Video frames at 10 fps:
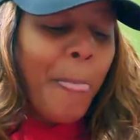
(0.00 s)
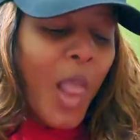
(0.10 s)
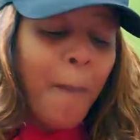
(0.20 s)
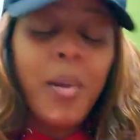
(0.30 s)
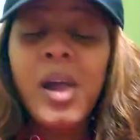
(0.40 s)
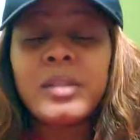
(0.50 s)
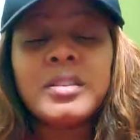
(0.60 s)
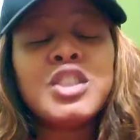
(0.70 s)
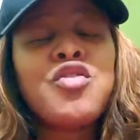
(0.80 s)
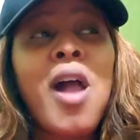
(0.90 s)
But
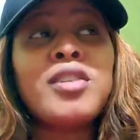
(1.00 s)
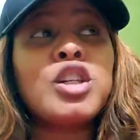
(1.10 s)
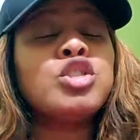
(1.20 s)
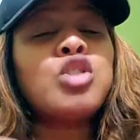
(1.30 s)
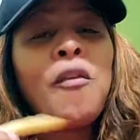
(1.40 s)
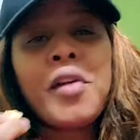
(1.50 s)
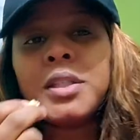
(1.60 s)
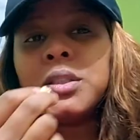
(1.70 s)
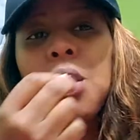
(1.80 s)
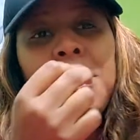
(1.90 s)
these fries are so
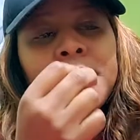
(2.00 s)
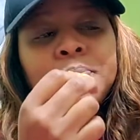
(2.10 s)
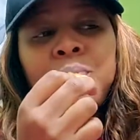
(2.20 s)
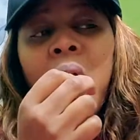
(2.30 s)
freaking good.